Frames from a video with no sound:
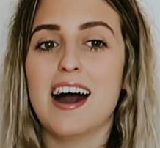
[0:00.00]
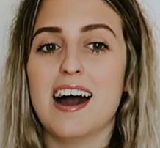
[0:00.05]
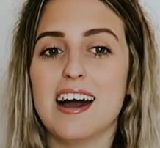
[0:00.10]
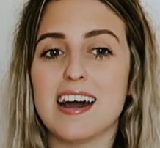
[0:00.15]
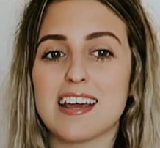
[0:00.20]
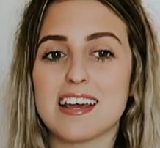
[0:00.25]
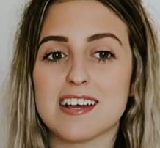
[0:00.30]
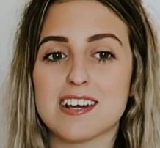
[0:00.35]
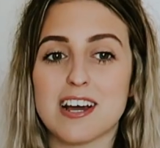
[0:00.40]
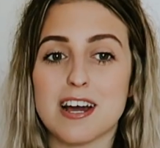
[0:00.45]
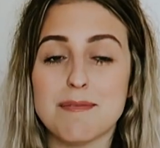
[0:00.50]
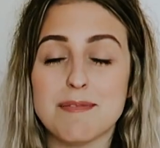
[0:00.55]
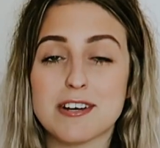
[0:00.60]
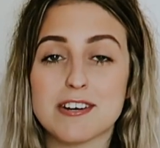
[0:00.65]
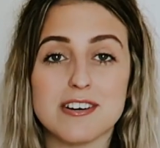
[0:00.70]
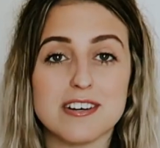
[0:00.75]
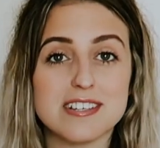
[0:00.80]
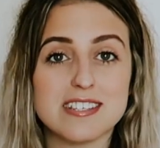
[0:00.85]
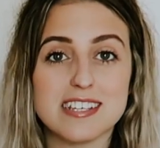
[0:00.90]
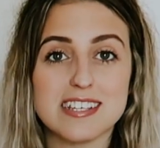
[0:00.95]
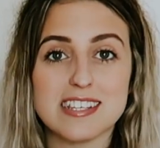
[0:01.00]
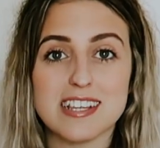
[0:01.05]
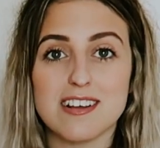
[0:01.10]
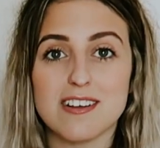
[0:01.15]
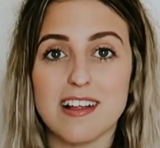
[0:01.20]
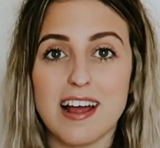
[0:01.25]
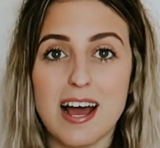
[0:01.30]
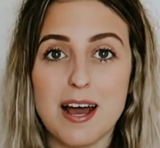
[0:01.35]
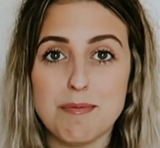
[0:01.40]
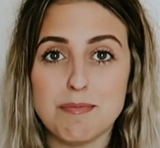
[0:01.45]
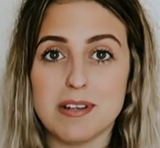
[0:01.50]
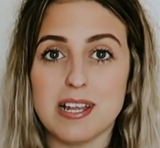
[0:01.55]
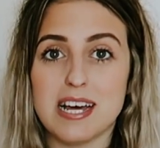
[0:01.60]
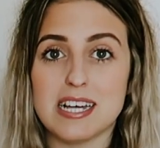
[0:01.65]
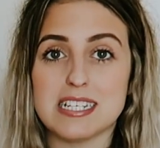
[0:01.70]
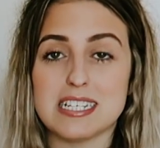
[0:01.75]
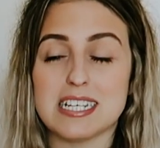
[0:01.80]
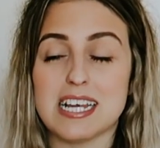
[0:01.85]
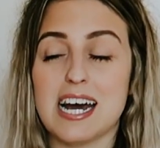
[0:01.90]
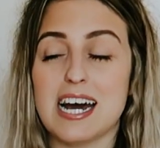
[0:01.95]
I came across this little air
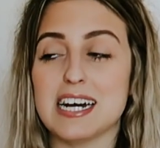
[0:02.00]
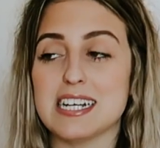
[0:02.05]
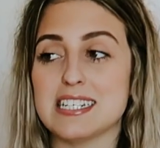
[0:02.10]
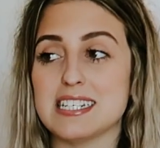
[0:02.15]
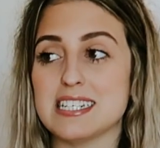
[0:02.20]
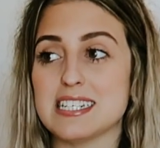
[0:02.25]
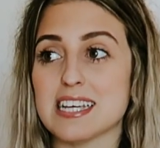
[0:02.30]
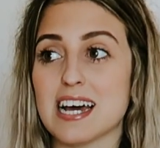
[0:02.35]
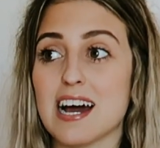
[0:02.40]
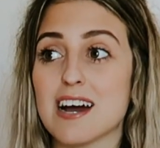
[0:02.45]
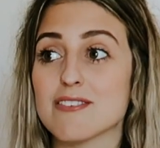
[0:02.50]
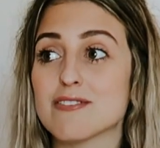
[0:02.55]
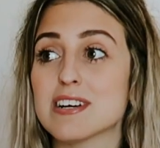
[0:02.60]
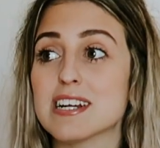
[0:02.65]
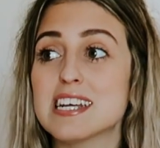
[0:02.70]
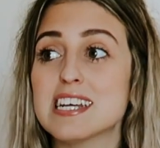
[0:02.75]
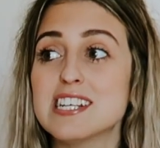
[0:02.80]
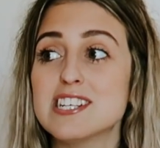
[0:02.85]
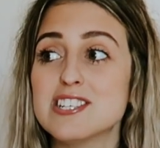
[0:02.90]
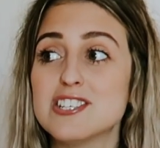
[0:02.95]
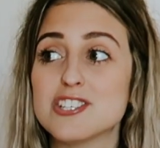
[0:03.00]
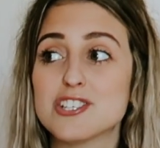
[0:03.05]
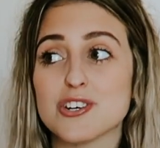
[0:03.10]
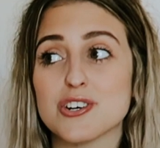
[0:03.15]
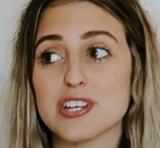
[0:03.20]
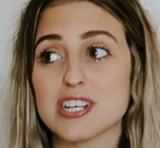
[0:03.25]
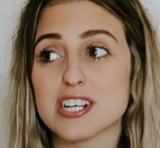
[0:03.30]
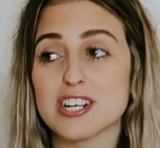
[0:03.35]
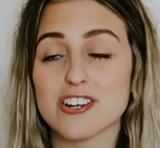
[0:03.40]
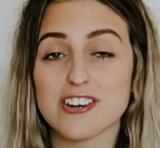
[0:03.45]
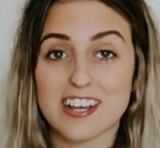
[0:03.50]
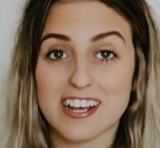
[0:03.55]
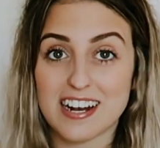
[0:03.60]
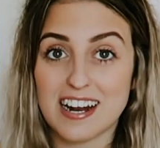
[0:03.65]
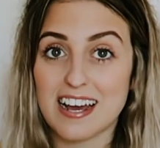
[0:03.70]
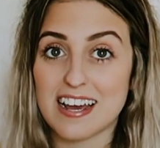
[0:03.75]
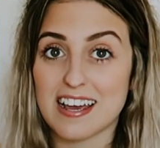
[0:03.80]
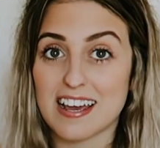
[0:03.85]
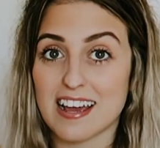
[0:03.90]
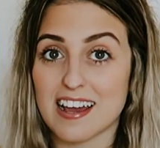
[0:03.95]
plant and I really enjoyed looking
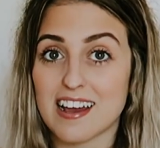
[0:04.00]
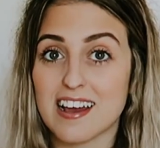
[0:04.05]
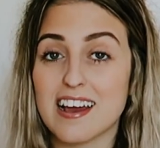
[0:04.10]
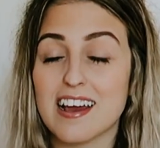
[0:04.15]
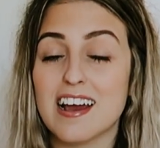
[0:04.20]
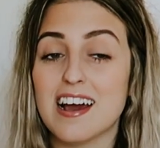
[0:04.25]
at it